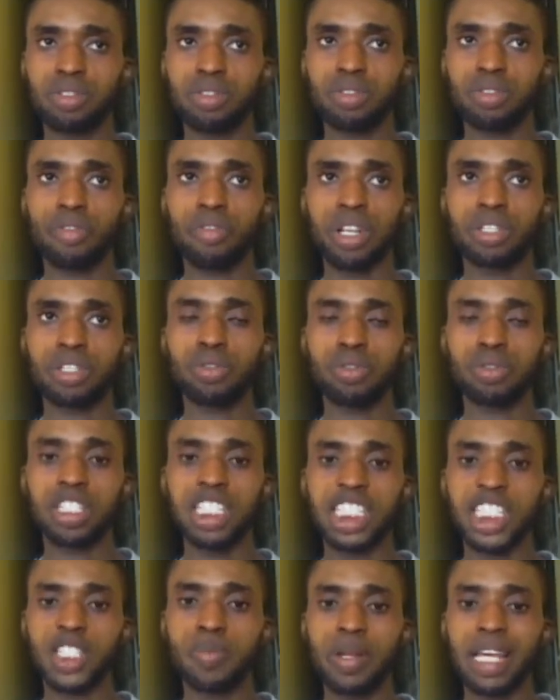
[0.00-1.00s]
for it to
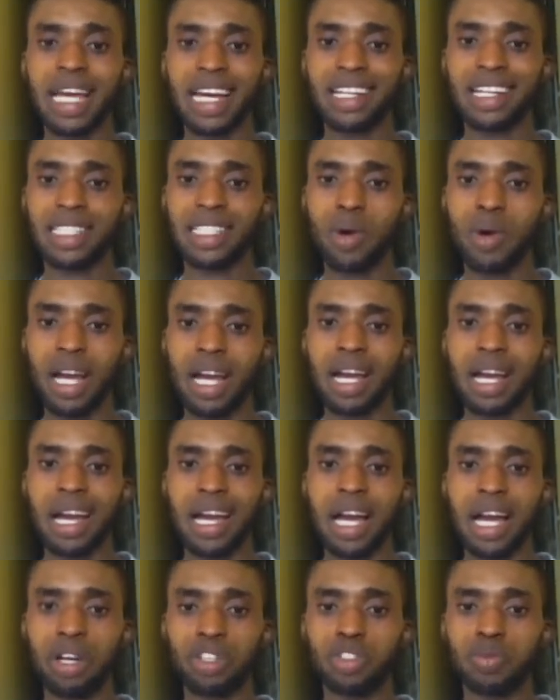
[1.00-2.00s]
display as our
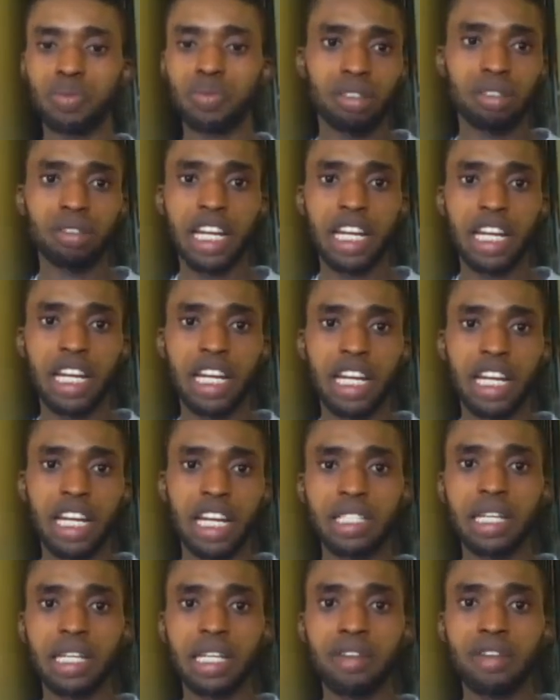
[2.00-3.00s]
output. You can
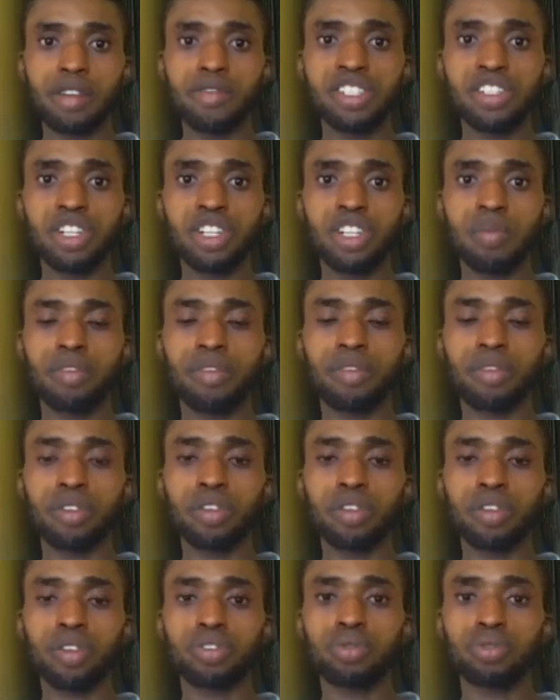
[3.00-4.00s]
expect a range of number
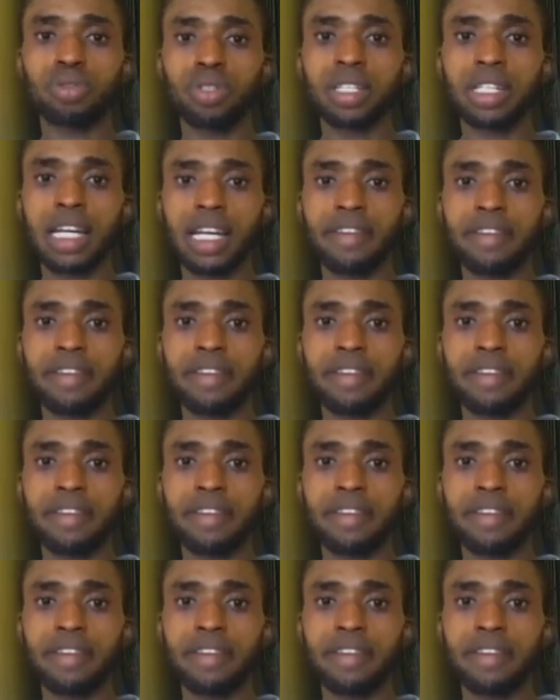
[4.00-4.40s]
from 2 to 9.